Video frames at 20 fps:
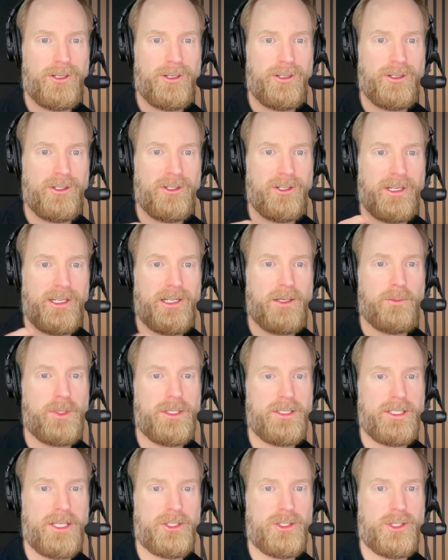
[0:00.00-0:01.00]
in a
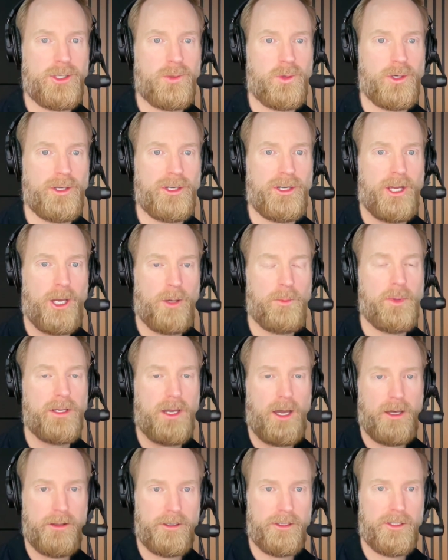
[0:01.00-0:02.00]
position where you're helping
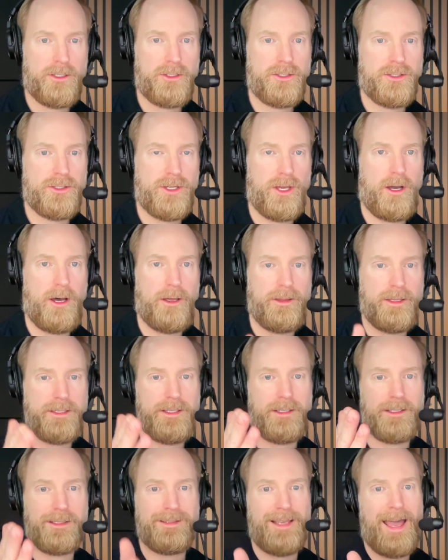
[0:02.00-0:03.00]
others on
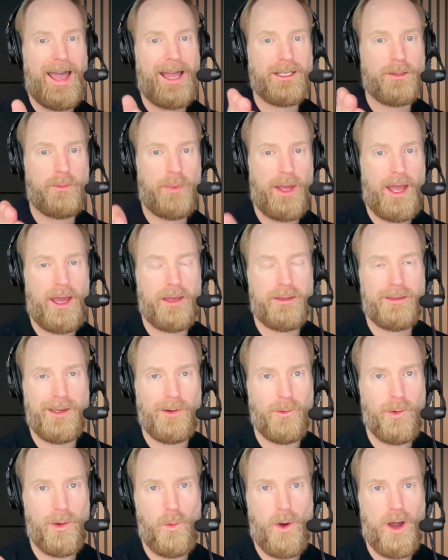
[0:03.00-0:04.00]
this exact path
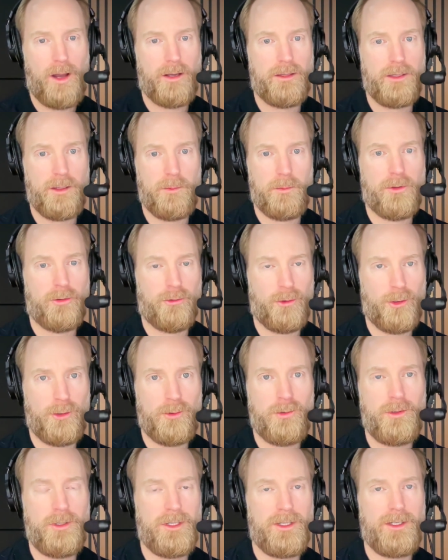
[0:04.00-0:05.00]
that we walk them
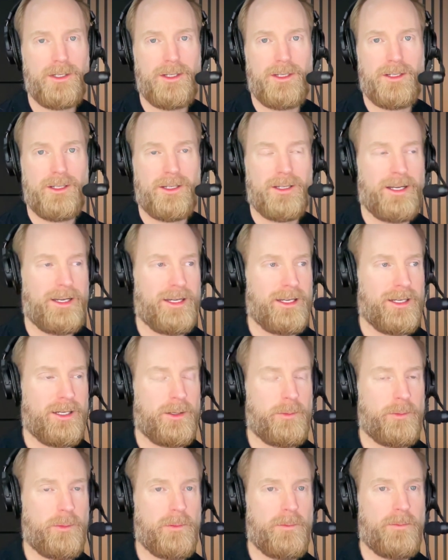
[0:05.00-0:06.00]
through.
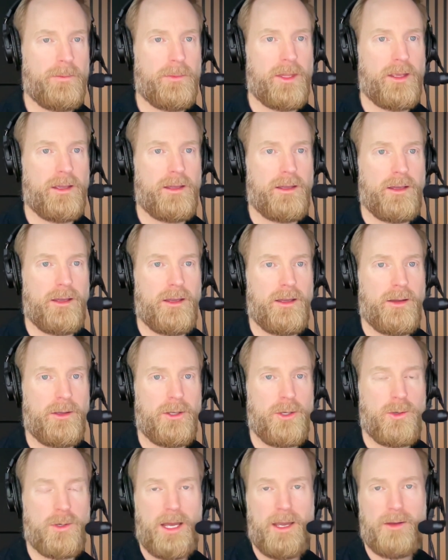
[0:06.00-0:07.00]
Yep.
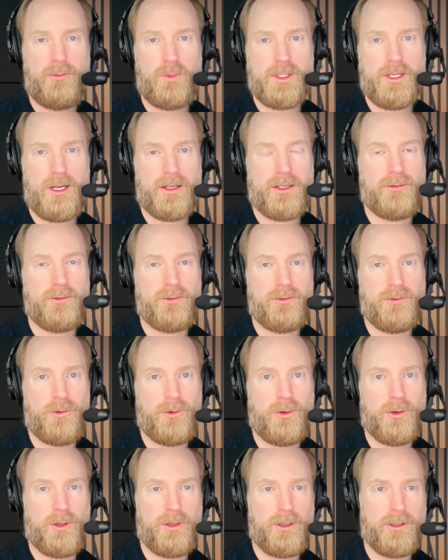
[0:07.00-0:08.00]
You and I have been talking
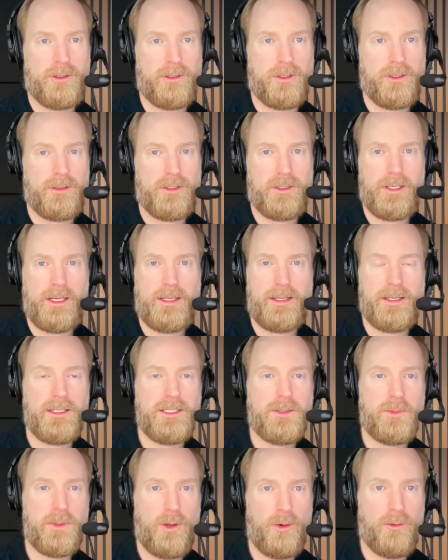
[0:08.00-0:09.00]
for, I think
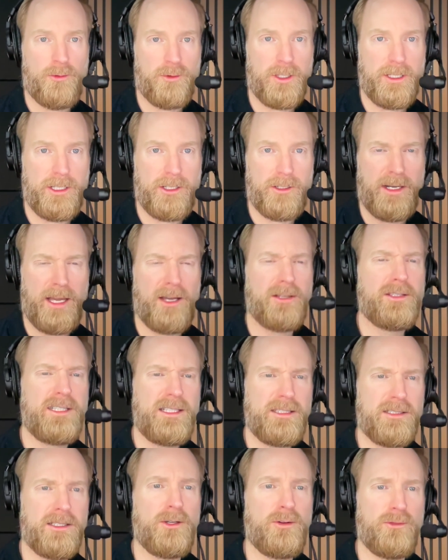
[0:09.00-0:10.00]
it's been over a year now. It's
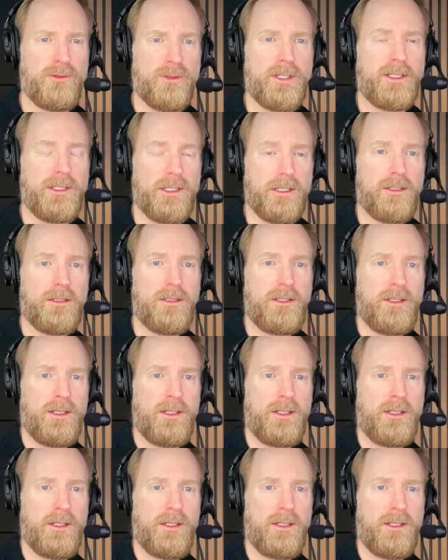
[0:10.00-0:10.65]
easily over a year.